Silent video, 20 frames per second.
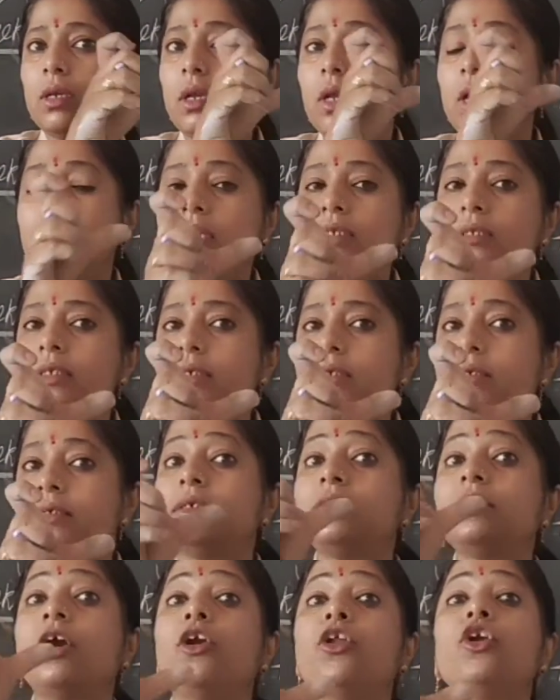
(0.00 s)
is a
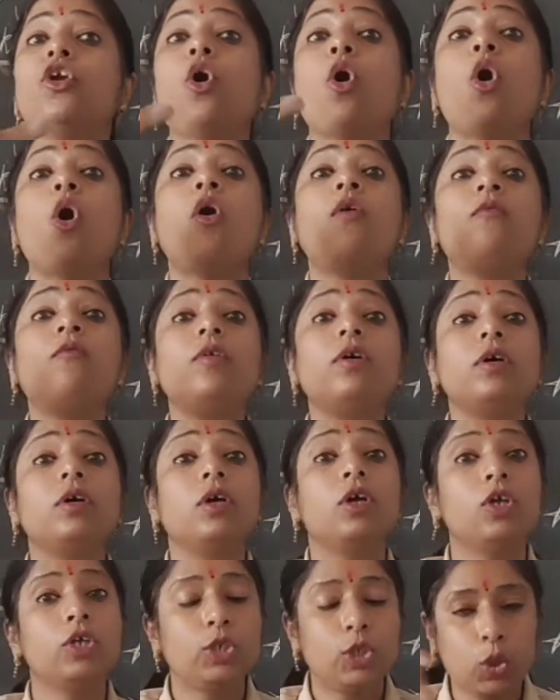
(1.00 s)
study of
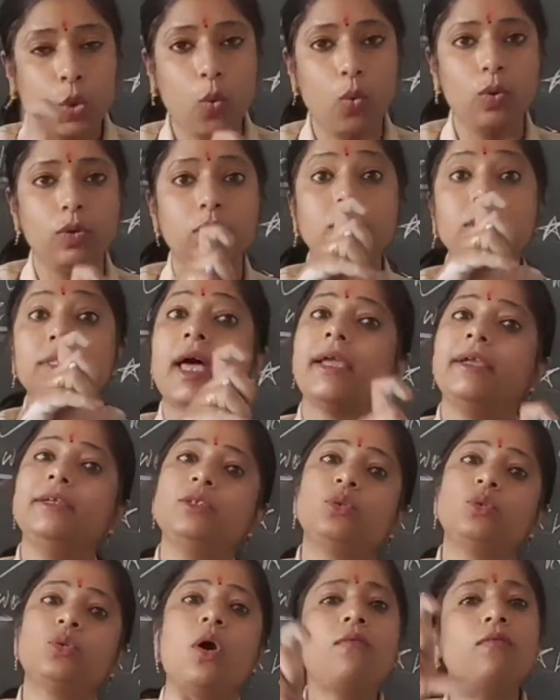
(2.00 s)
soul,
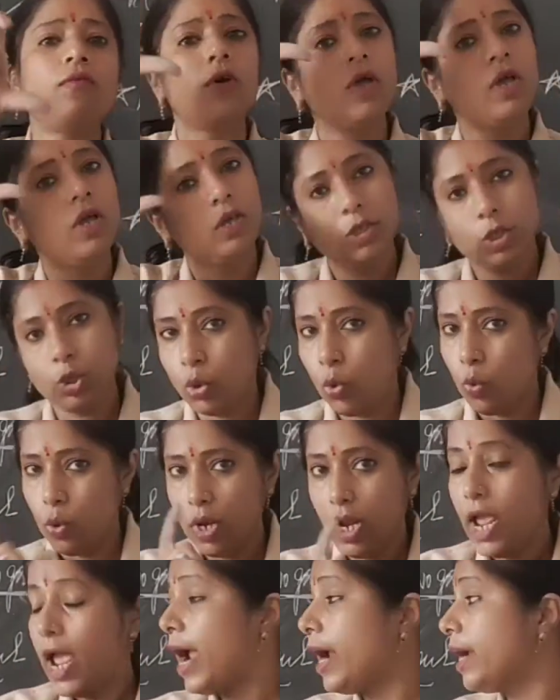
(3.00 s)
science of
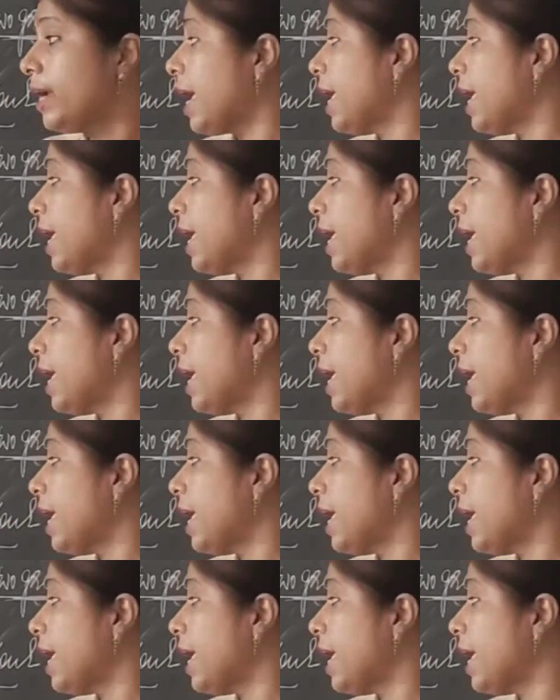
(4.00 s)
soul, and